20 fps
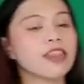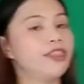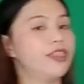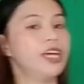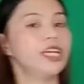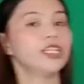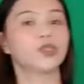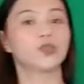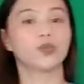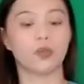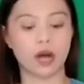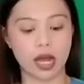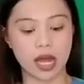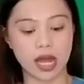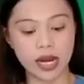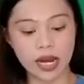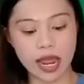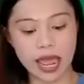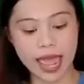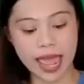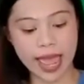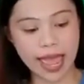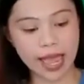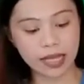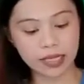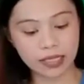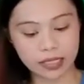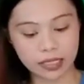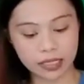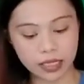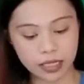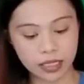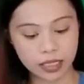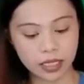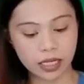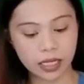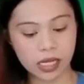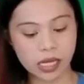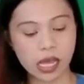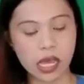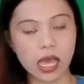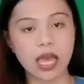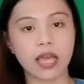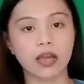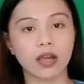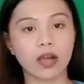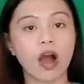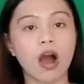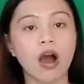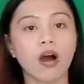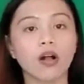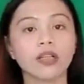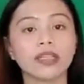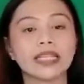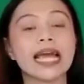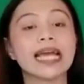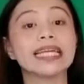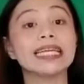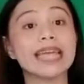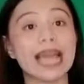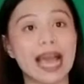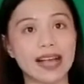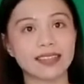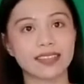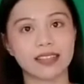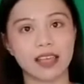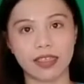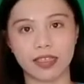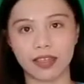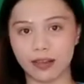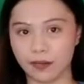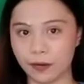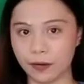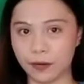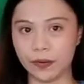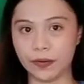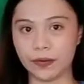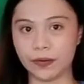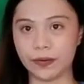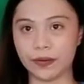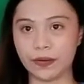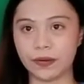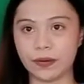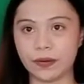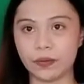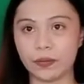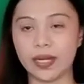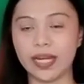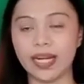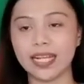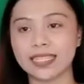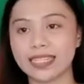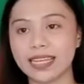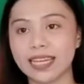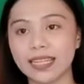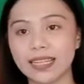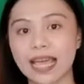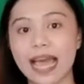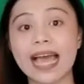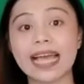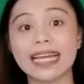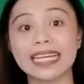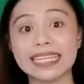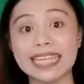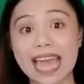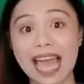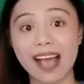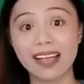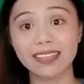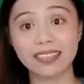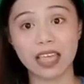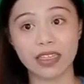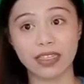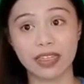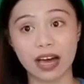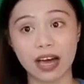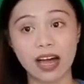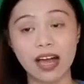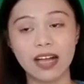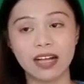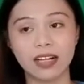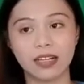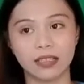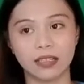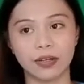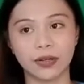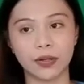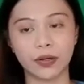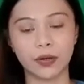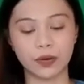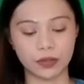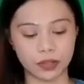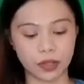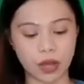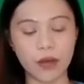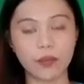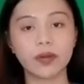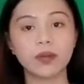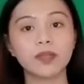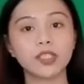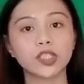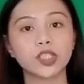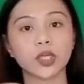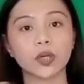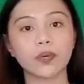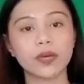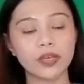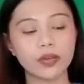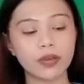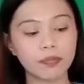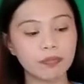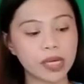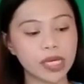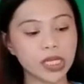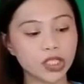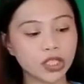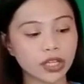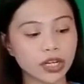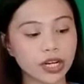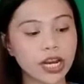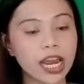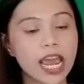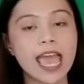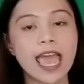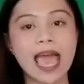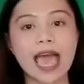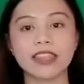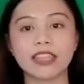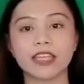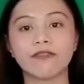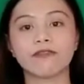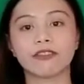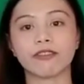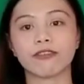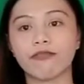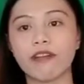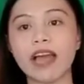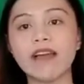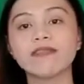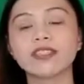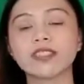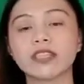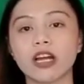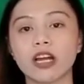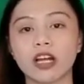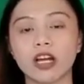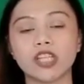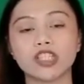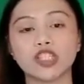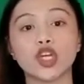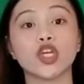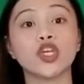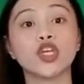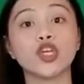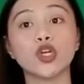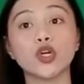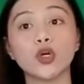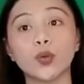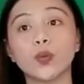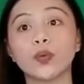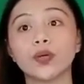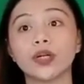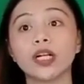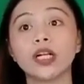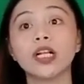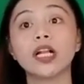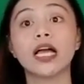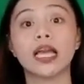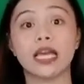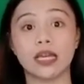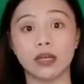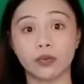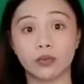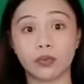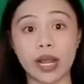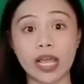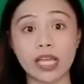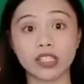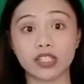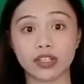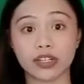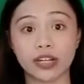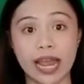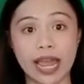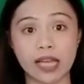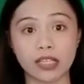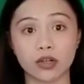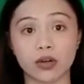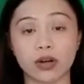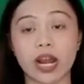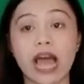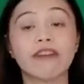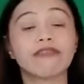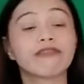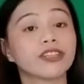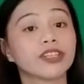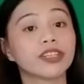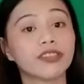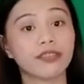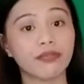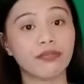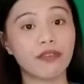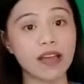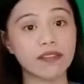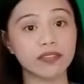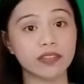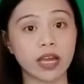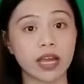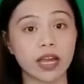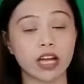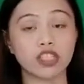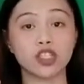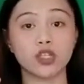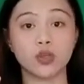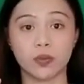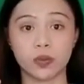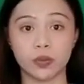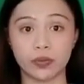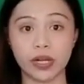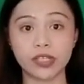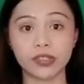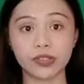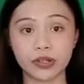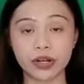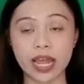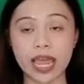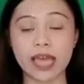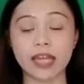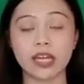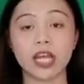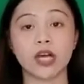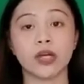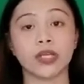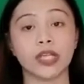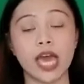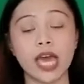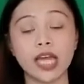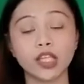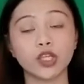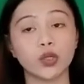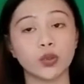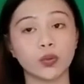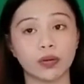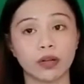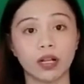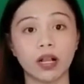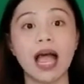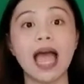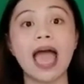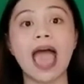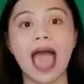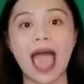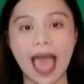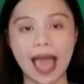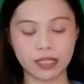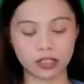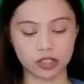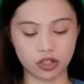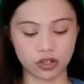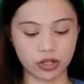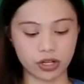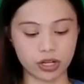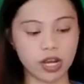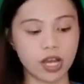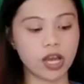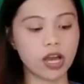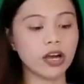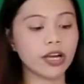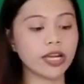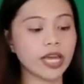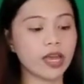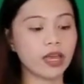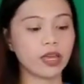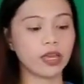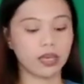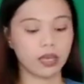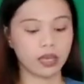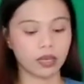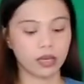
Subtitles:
this one is called Guess the Logo. What is it? Guess the logo. So I will be showing you a picture and then for 5 seconds you will raise your hands, or after the 5 seconds you will raise your hand and you will answer. Okay,